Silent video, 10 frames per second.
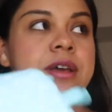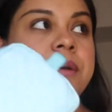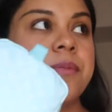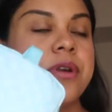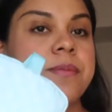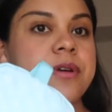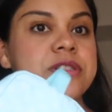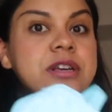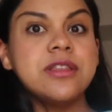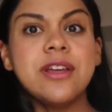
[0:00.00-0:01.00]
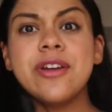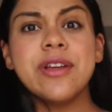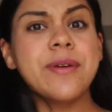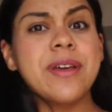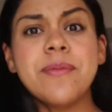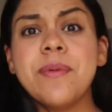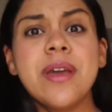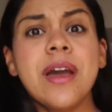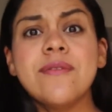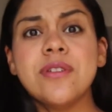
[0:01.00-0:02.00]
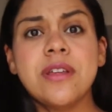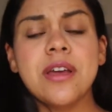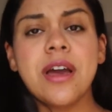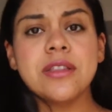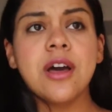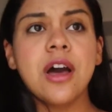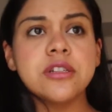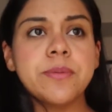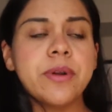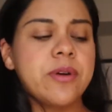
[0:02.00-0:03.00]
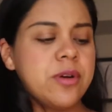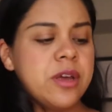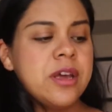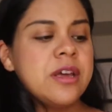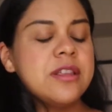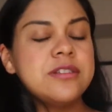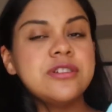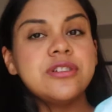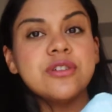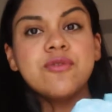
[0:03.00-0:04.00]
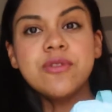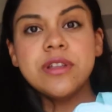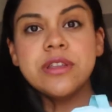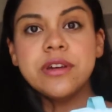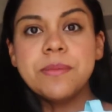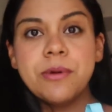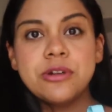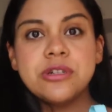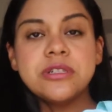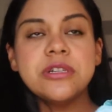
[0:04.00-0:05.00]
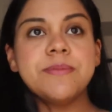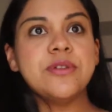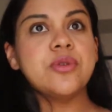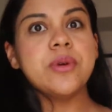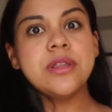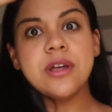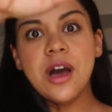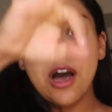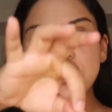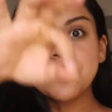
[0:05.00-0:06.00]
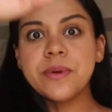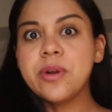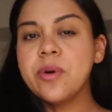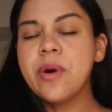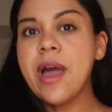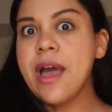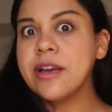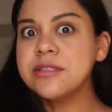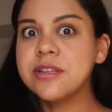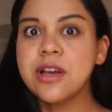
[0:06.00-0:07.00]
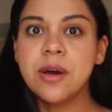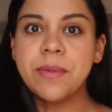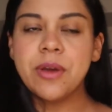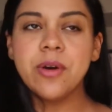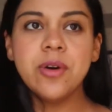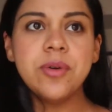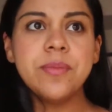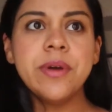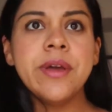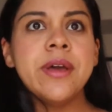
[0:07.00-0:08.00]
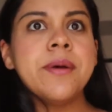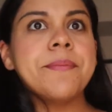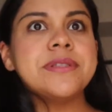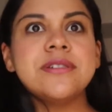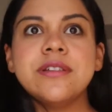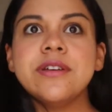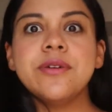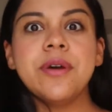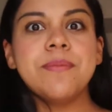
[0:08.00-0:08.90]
pretty much they're going to give me everything at the hospital. This is just really the emergency between the hospital and coming home, but still in